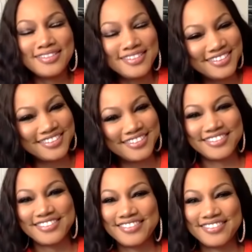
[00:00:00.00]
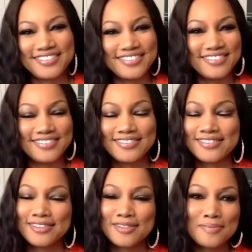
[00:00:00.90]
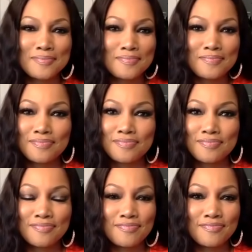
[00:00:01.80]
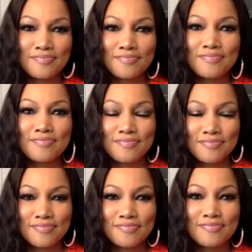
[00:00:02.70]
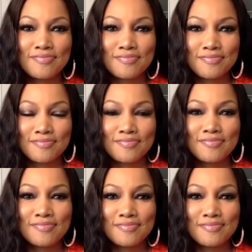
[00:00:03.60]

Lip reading: [no speech]